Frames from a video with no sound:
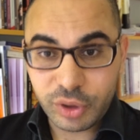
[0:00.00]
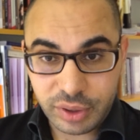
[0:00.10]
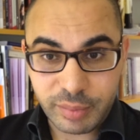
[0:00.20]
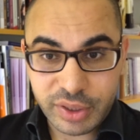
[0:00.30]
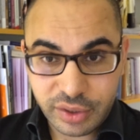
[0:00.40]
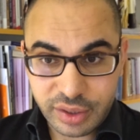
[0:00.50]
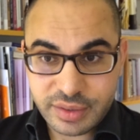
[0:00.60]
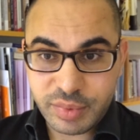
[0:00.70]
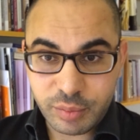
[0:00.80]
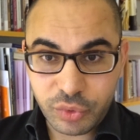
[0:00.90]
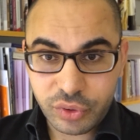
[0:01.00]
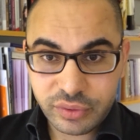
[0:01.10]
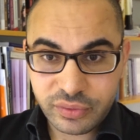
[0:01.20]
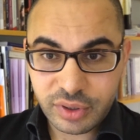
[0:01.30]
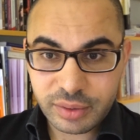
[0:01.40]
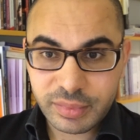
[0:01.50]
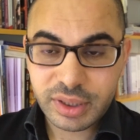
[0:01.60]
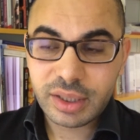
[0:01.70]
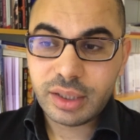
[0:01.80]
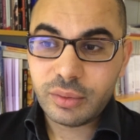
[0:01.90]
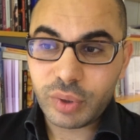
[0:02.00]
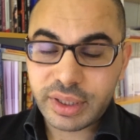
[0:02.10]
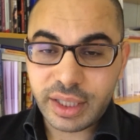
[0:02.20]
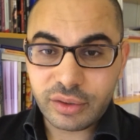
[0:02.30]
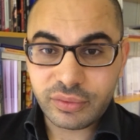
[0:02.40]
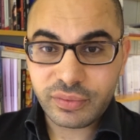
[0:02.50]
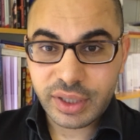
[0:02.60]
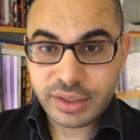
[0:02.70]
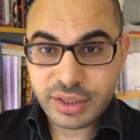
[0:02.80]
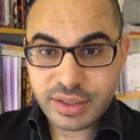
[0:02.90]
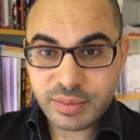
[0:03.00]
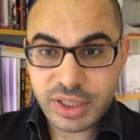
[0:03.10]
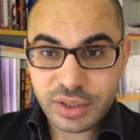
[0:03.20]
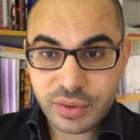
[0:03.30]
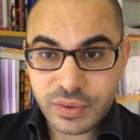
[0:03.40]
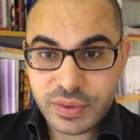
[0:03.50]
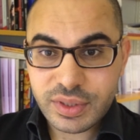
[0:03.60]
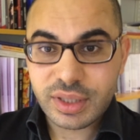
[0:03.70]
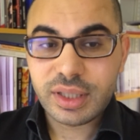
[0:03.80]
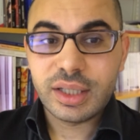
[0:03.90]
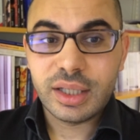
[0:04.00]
building materials being brought from, what kind of functions being used.